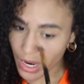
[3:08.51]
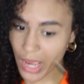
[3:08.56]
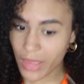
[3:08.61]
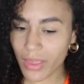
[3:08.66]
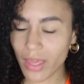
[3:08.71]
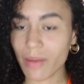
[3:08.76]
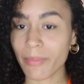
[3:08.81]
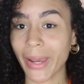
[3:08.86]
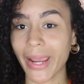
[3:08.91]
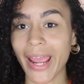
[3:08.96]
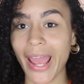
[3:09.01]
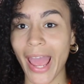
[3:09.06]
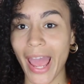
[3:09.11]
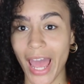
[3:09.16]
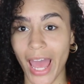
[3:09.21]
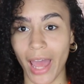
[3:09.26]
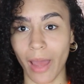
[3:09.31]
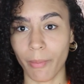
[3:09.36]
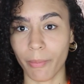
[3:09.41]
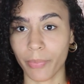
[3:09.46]
And then my
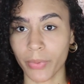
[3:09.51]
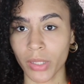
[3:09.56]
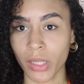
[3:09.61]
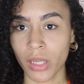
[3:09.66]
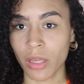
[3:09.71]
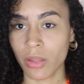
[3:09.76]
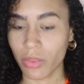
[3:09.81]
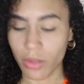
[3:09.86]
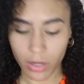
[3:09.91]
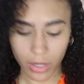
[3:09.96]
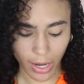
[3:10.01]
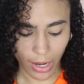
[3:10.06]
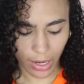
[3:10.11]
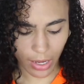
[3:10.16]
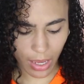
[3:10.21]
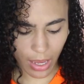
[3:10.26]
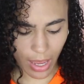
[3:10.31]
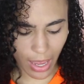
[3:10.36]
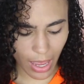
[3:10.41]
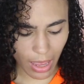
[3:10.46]
app. The
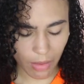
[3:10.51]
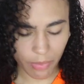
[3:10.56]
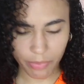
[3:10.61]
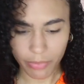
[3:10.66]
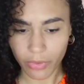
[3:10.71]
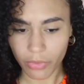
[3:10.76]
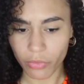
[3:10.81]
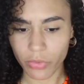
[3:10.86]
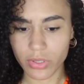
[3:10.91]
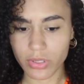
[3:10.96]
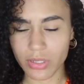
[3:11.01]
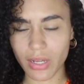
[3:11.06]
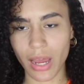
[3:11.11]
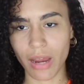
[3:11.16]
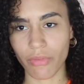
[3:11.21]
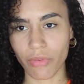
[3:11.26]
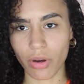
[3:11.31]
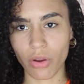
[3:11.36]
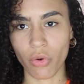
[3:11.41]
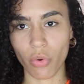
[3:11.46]
Nike app was
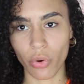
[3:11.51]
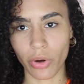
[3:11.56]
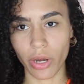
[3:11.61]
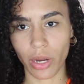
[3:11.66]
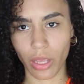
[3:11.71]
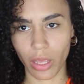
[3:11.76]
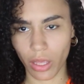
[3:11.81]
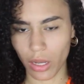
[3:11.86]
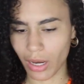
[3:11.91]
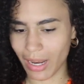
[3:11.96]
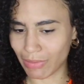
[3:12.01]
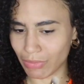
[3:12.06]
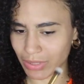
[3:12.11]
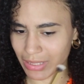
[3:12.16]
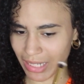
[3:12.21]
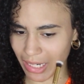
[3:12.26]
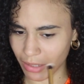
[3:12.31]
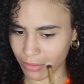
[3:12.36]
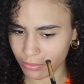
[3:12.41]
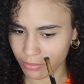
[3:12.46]
not recording it and I
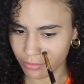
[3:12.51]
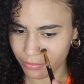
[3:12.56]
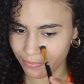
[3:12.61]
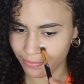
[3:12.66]
was like,